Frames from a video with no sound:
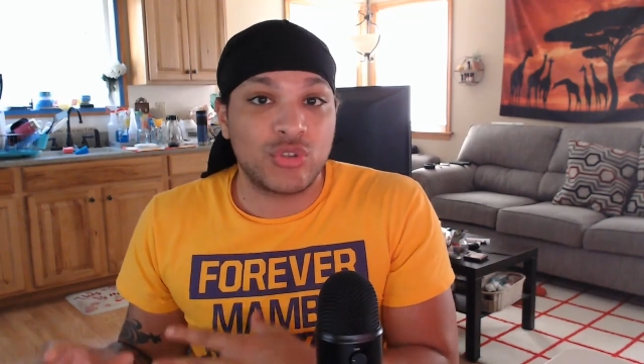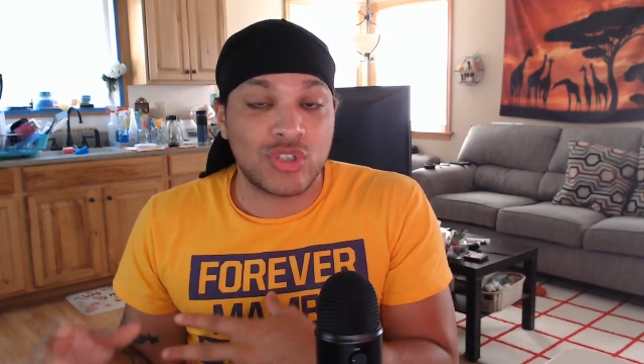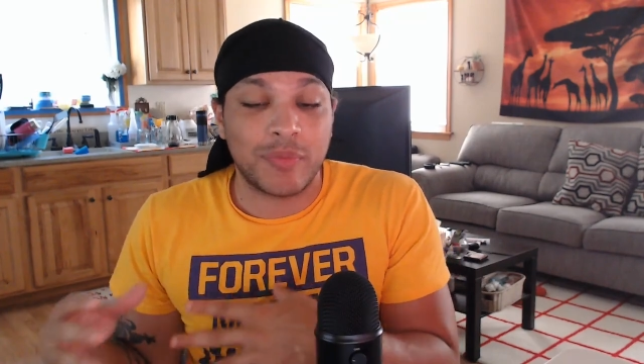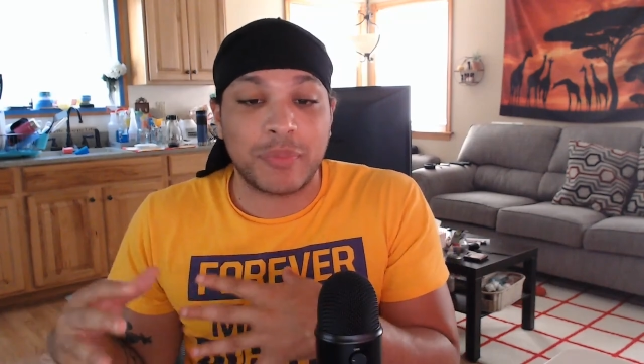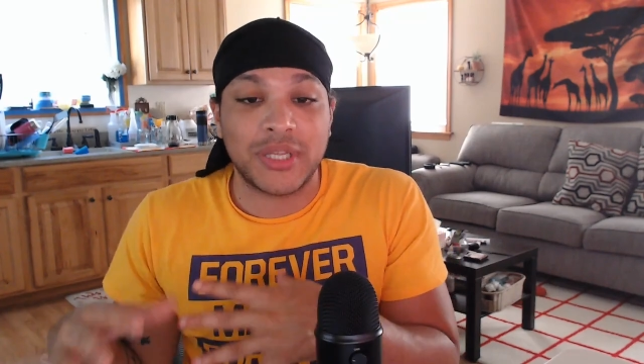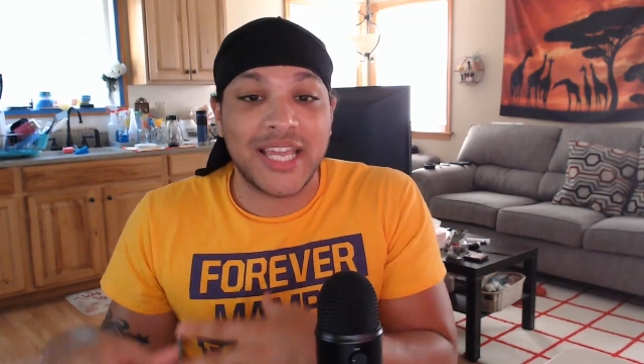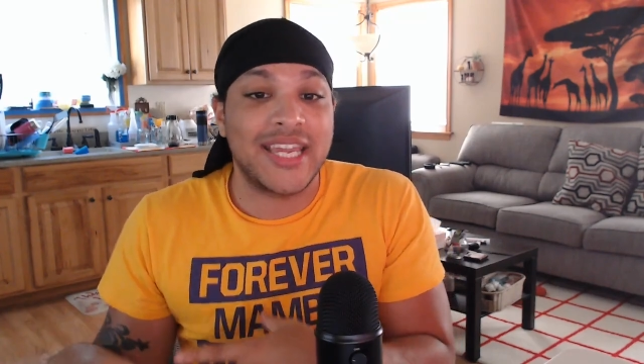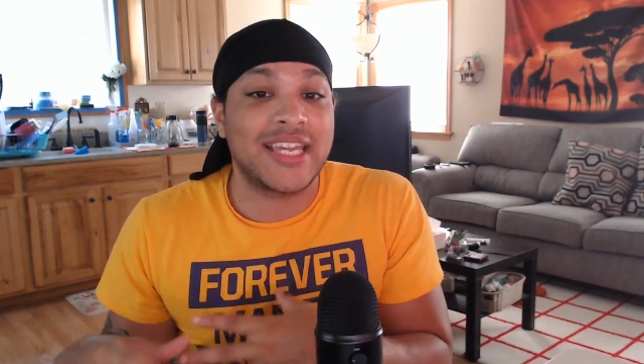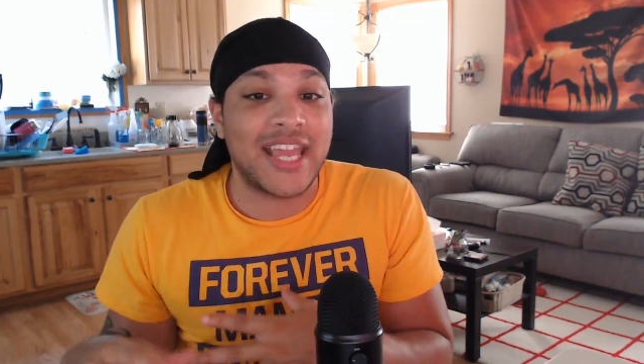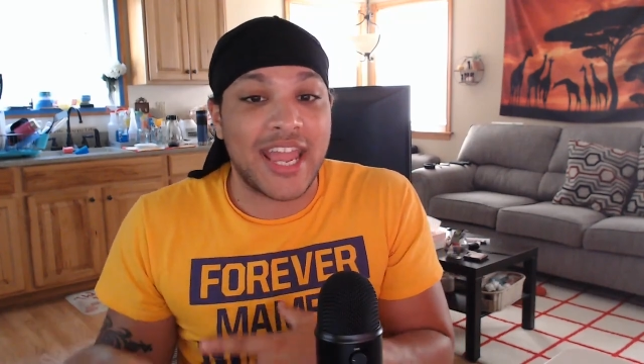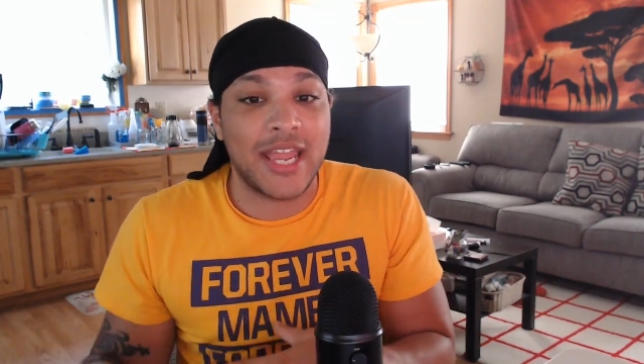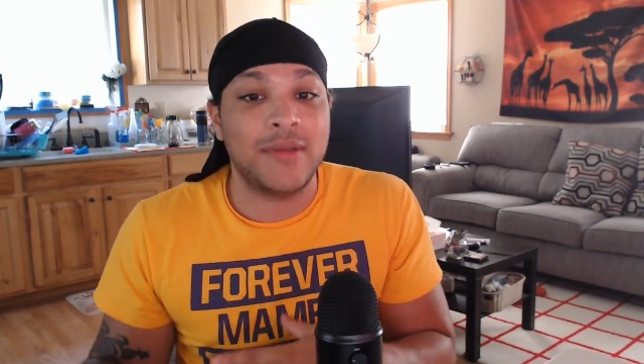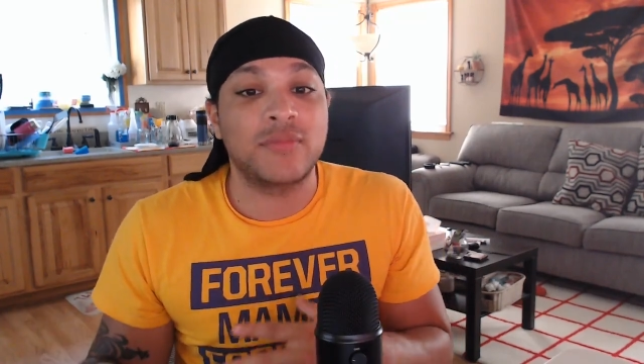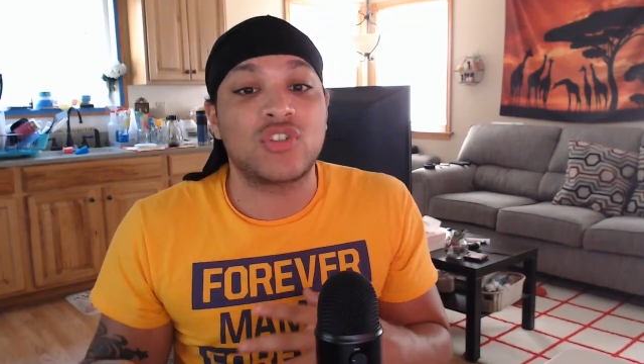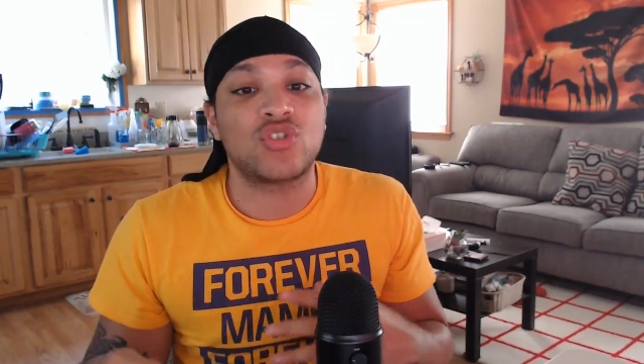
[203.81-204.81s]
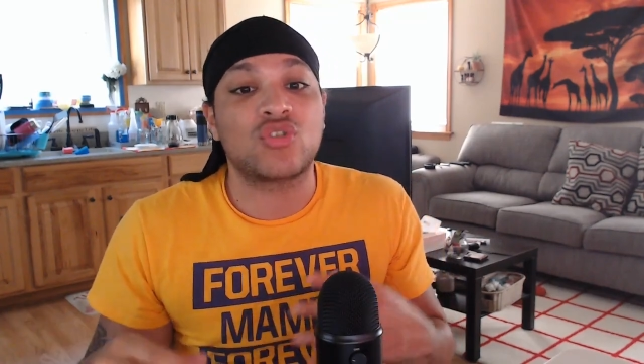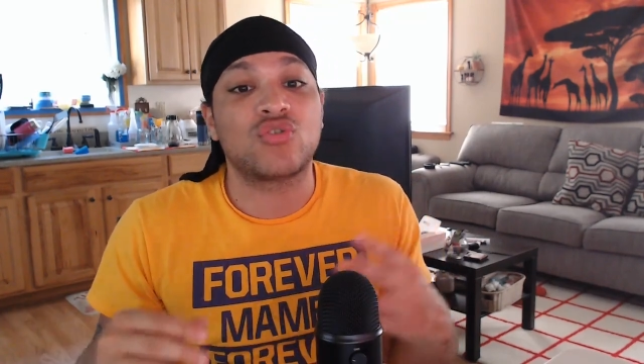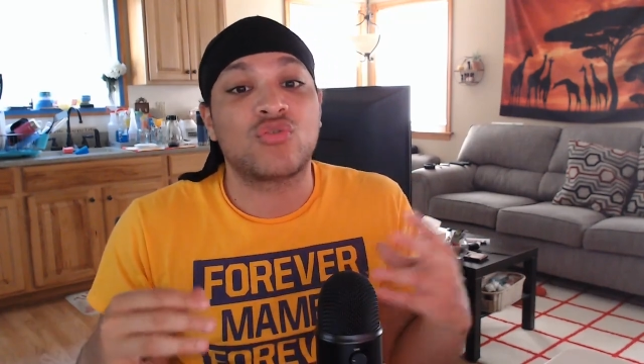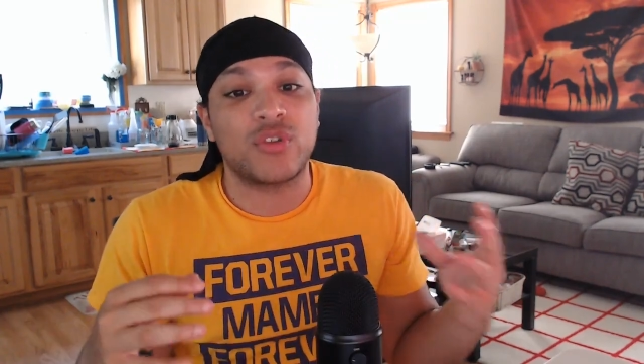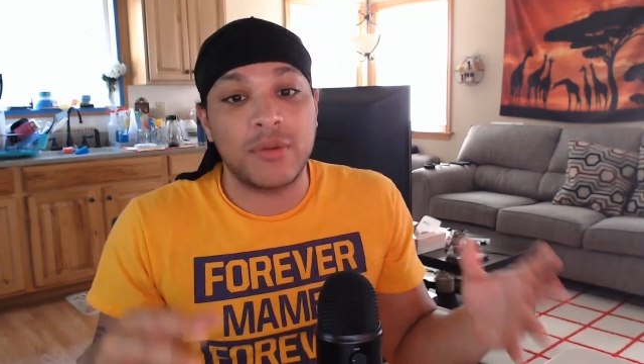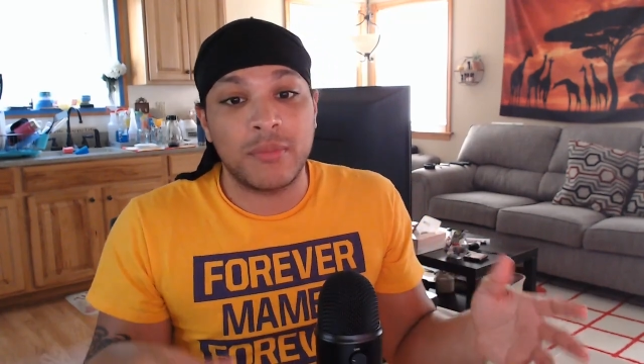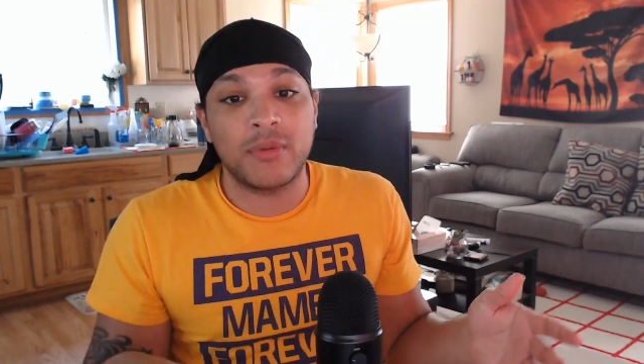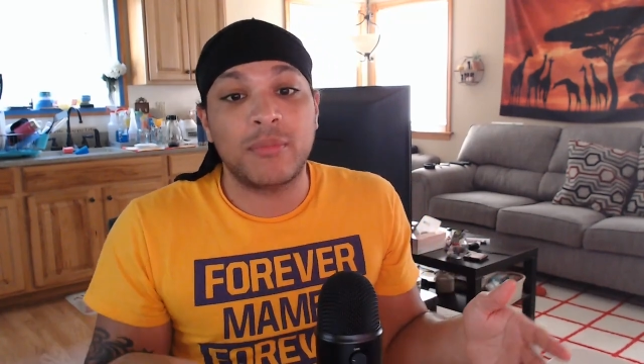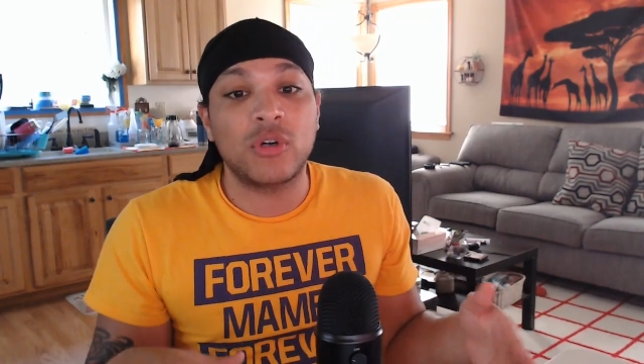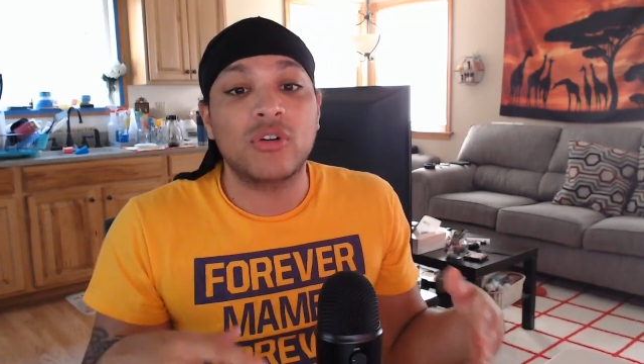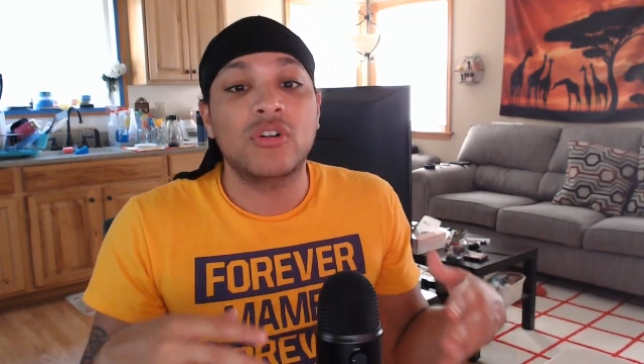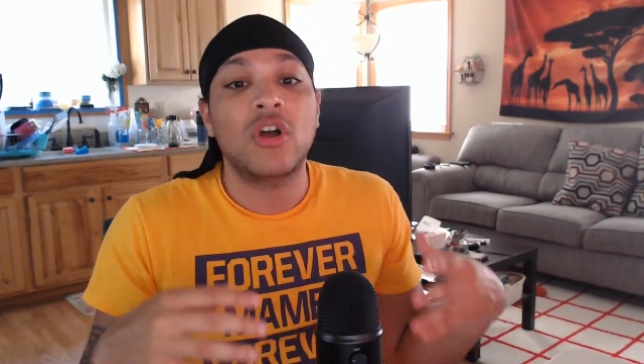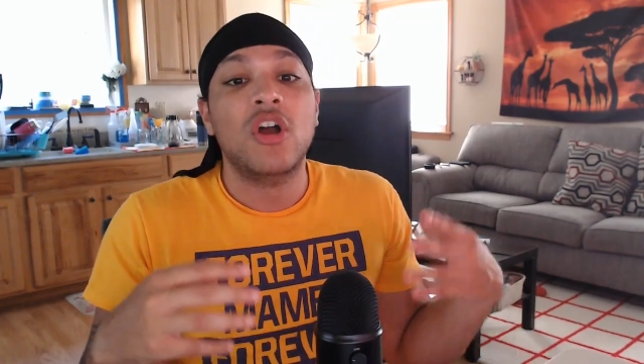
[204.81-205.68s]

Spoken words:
to play games streamable